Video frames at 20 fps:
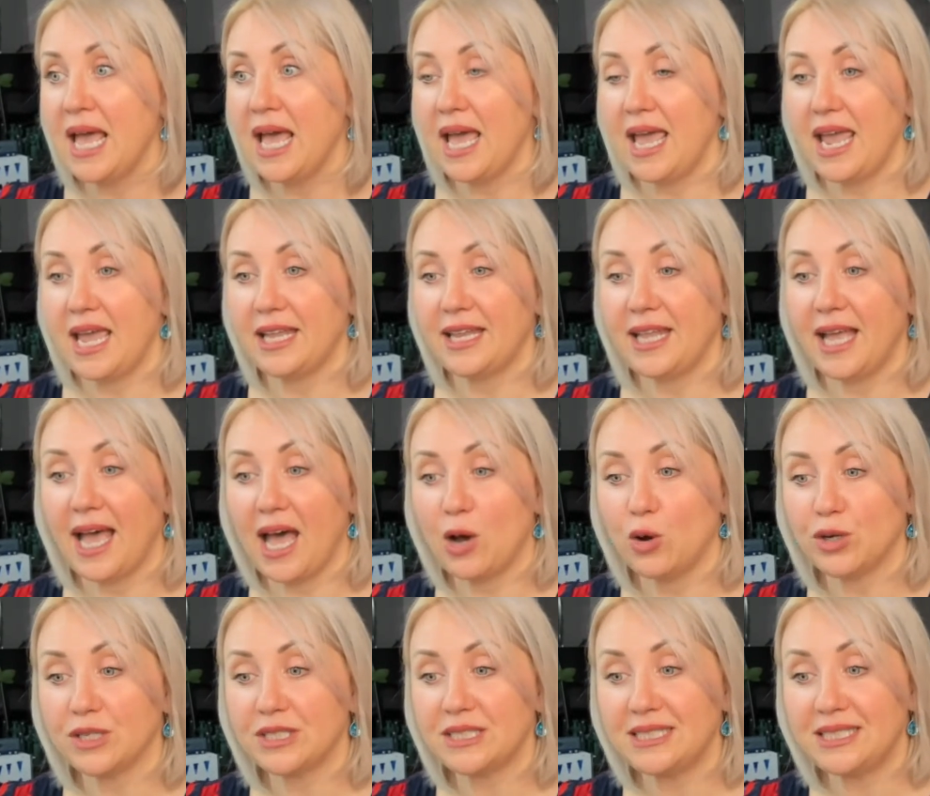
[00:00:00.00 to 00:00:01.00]
And
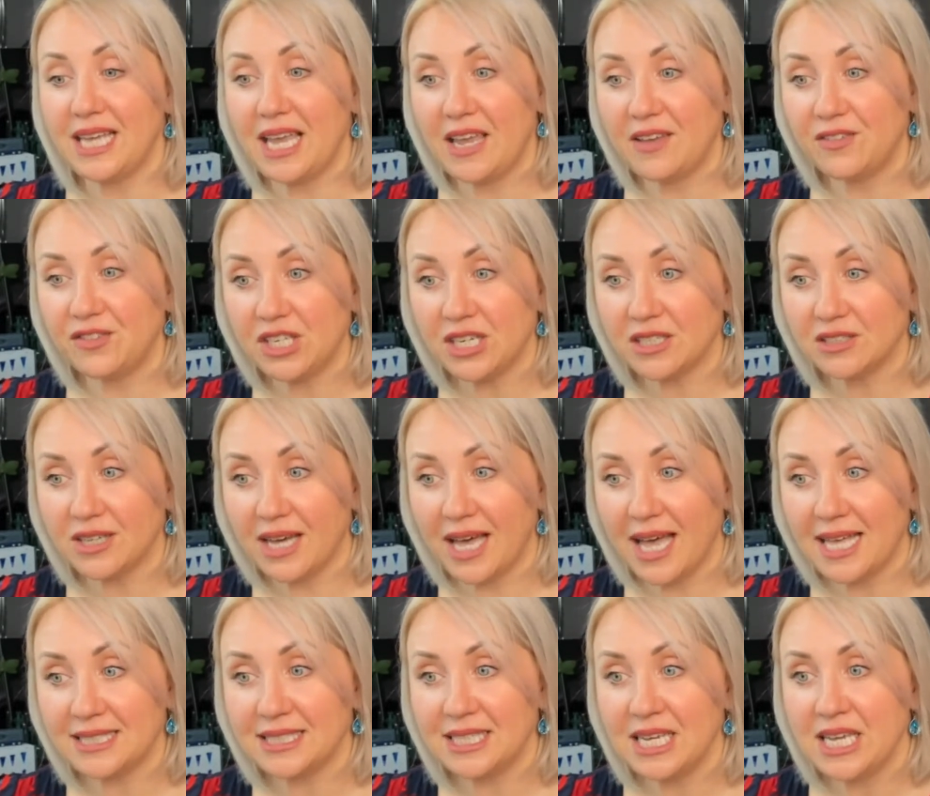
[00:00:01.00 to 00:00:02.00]
our safety
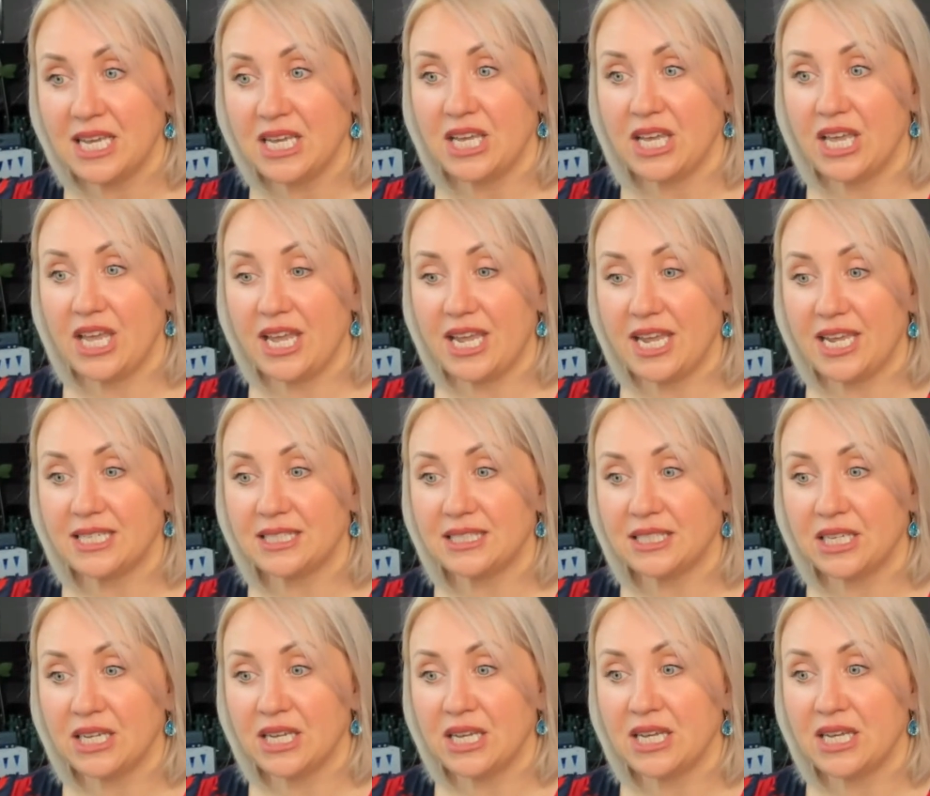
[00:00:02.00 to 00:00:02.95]
class is